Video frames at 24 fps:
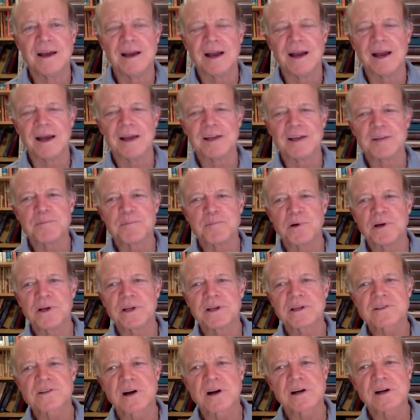And it
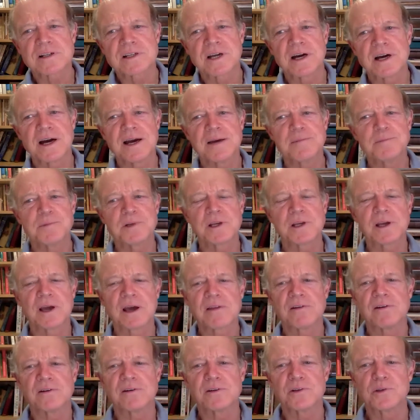brings our time
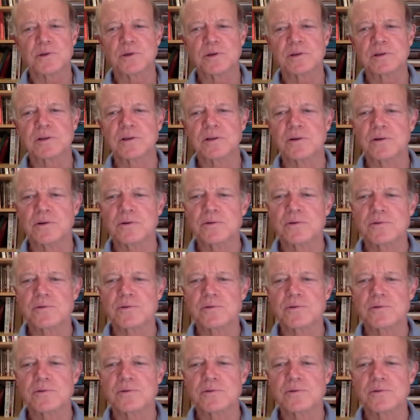together to a close.